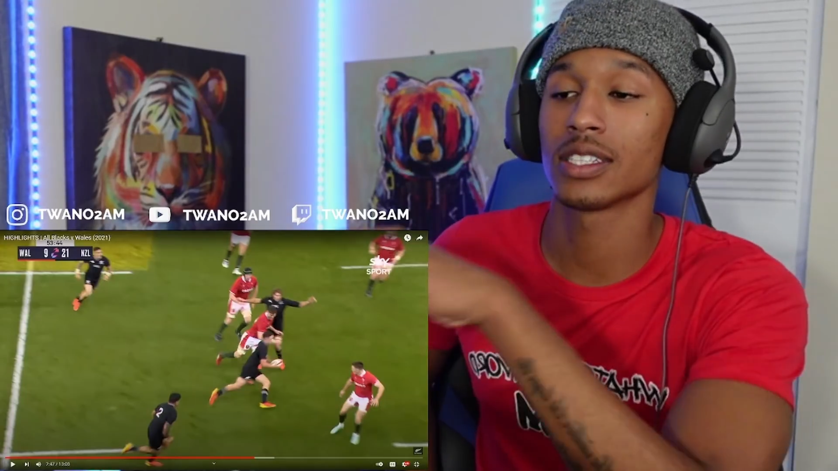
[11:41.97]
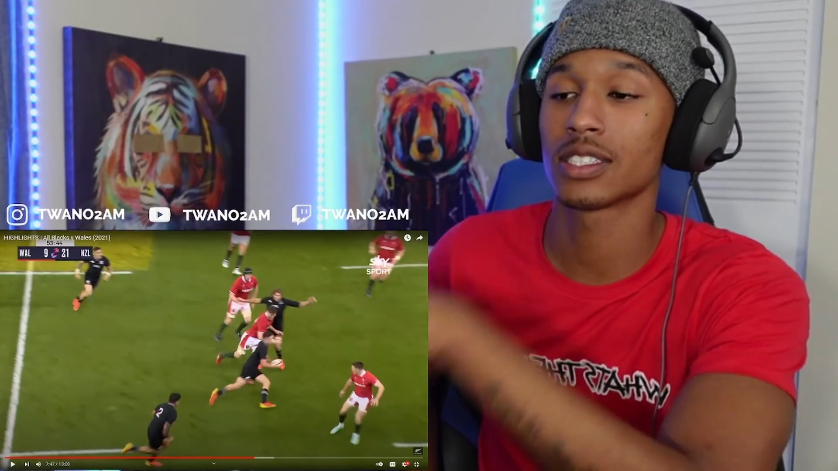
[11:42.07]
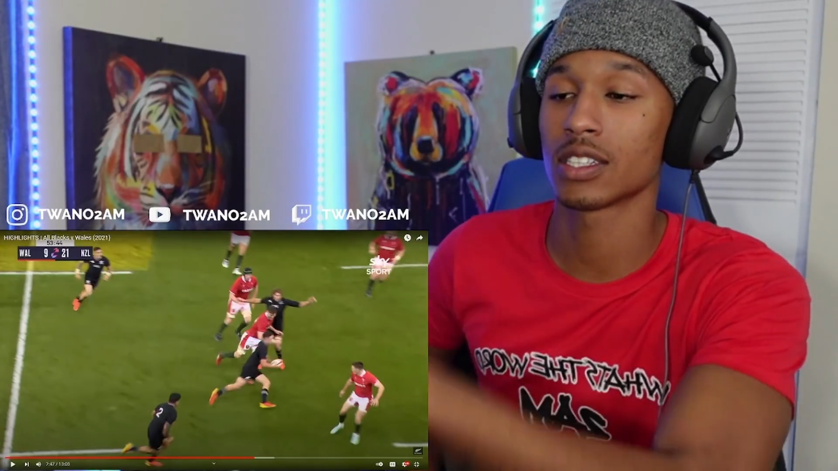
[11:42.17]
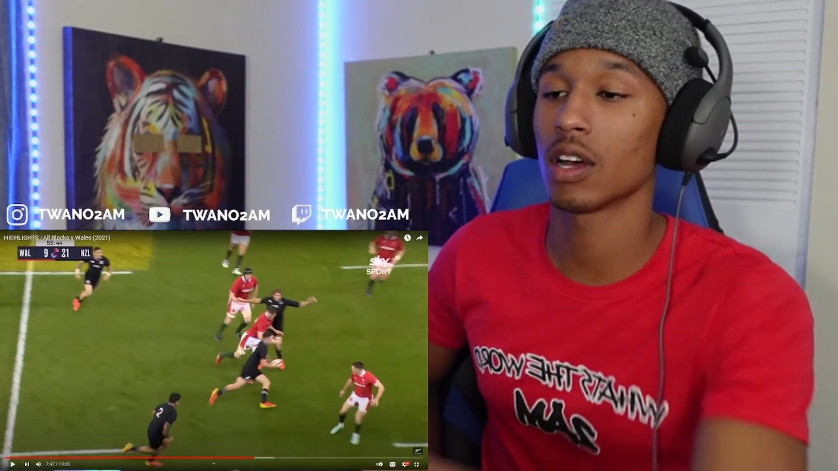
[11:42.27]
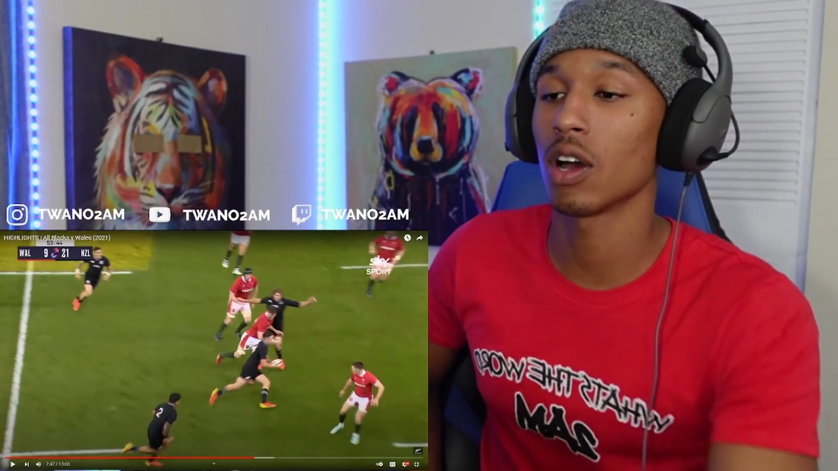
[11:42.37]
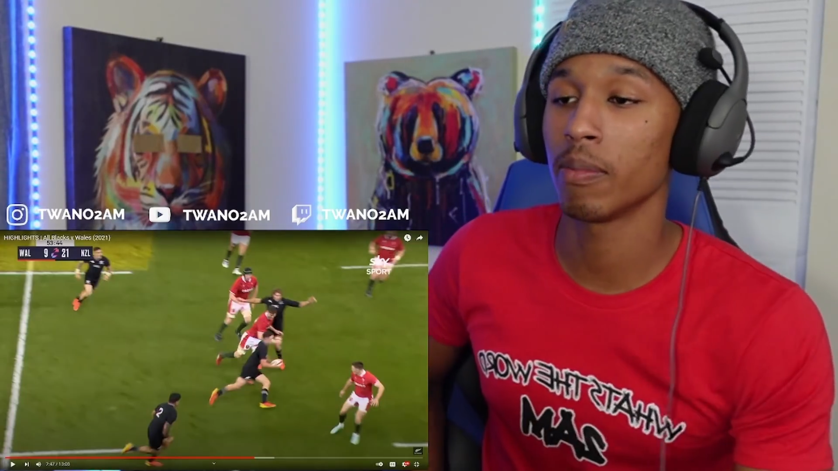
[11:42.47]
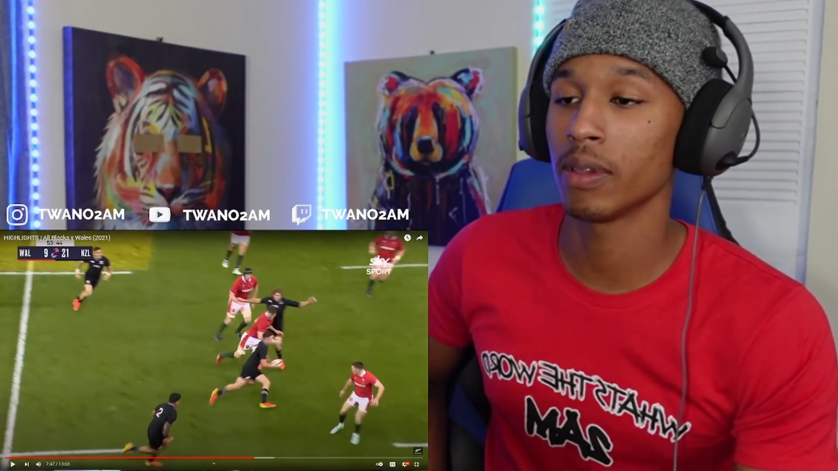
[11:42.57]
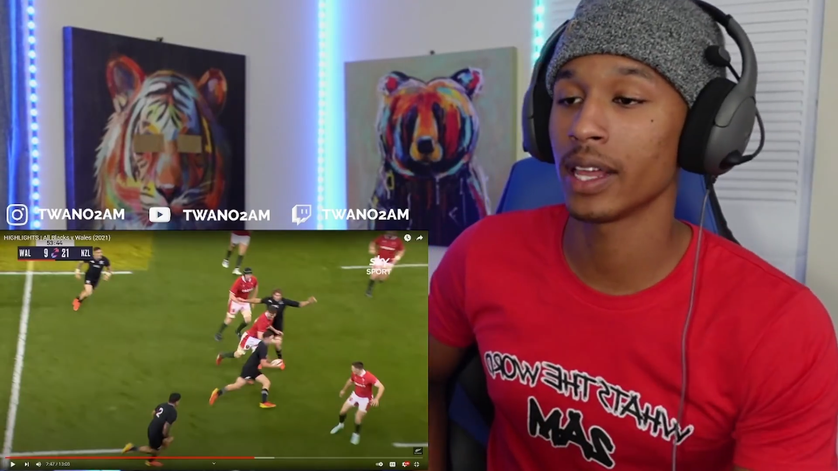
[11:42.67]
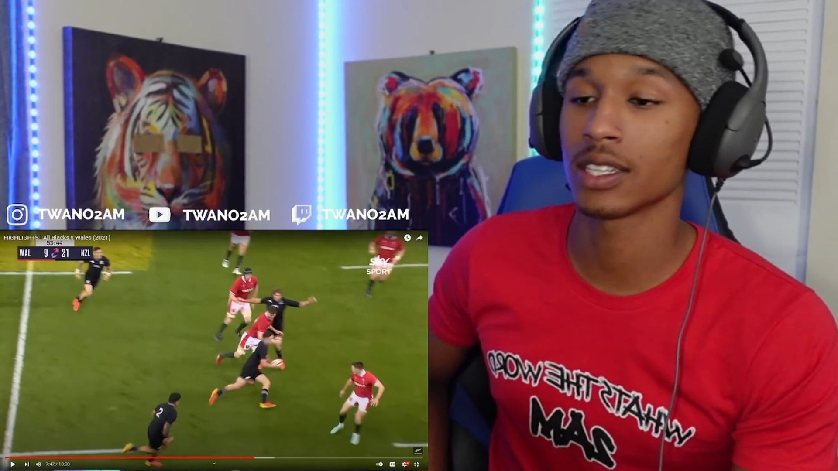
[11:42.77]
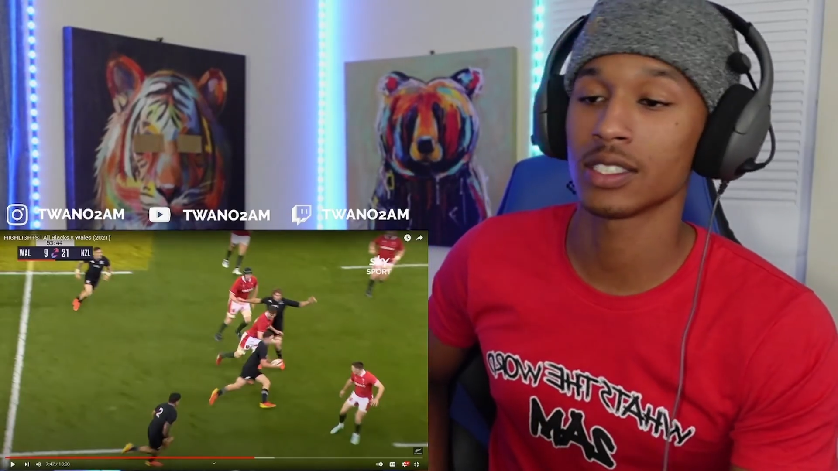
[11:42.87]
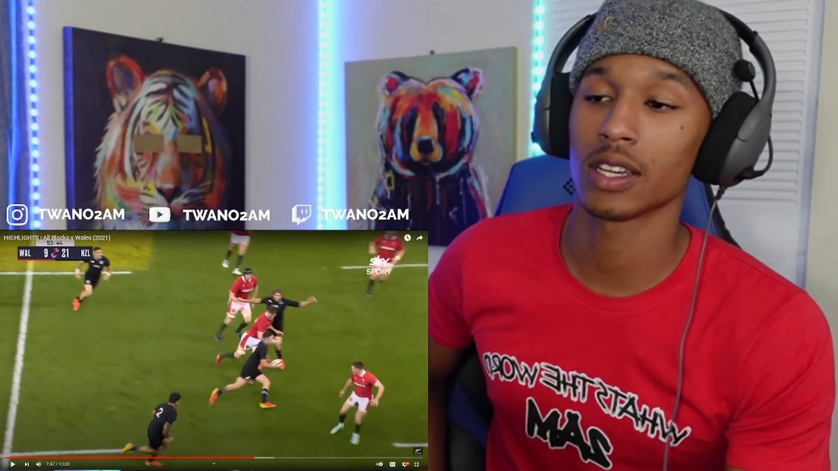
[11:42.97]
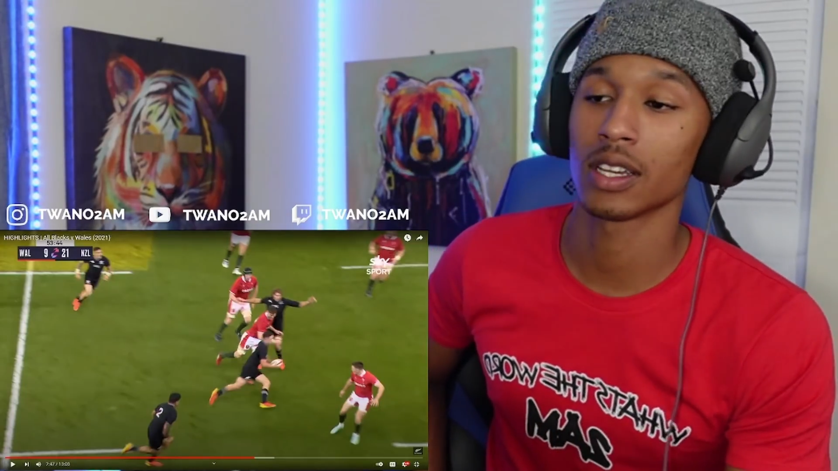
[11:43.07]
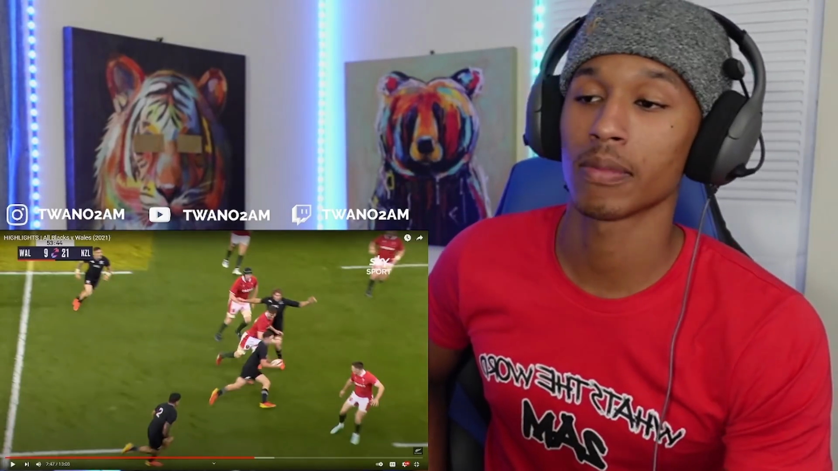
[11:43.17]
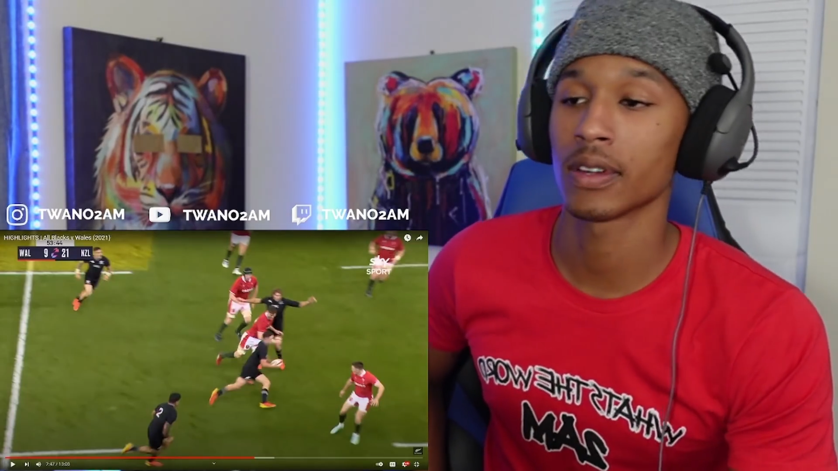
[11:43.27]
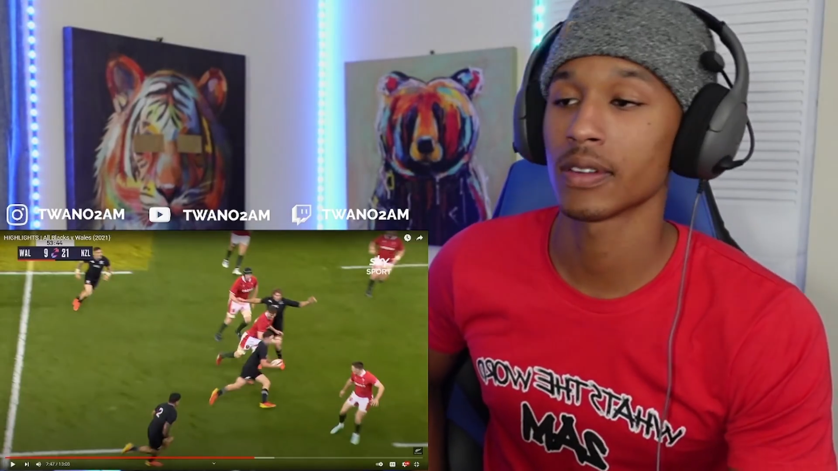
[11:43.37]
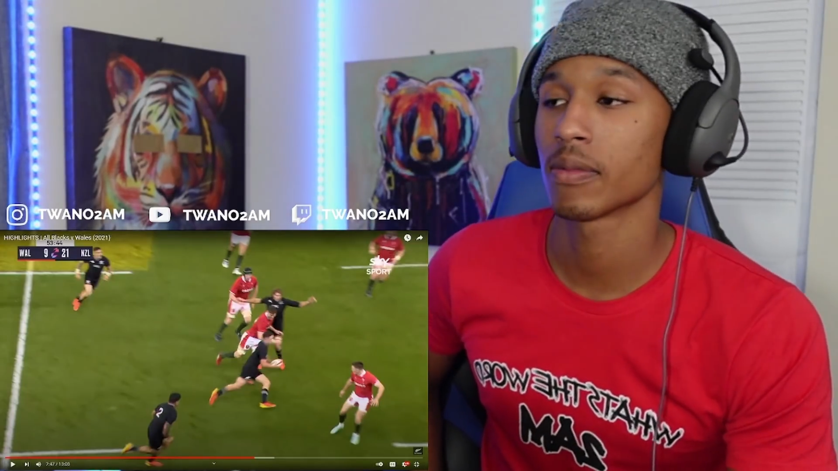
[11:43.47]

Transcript: to the All Blacks yet, bro.